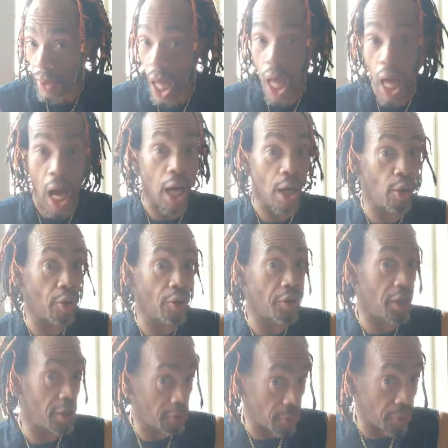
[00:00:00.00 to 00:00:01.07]
How long are you
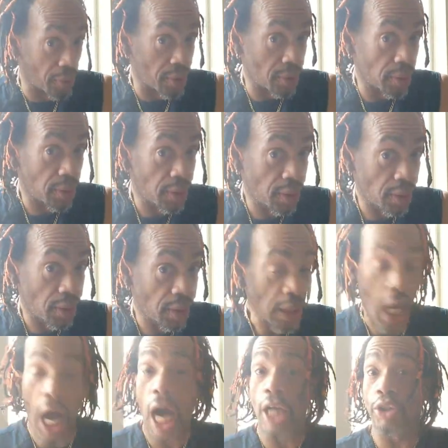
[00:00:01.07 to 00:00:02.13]
here to do it?
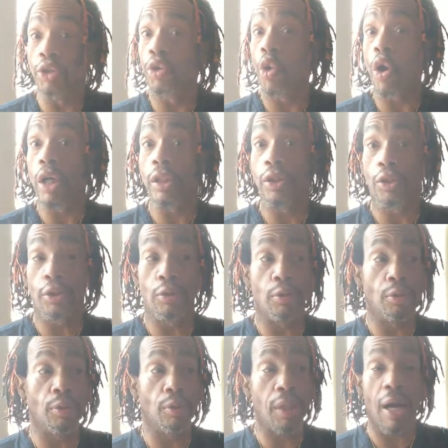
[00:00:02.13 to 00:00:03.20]
Are you going
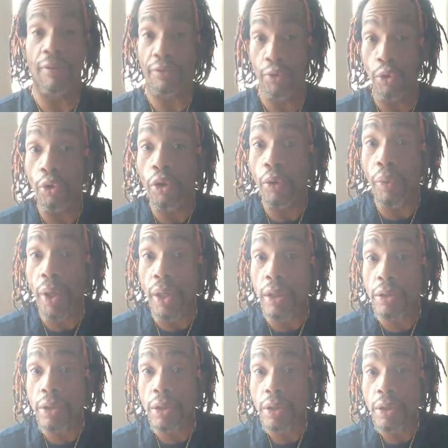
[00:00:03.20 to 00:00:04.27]
to have two
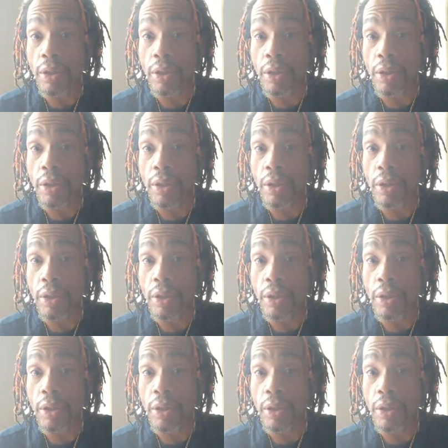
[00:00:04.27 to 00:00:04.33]
careers?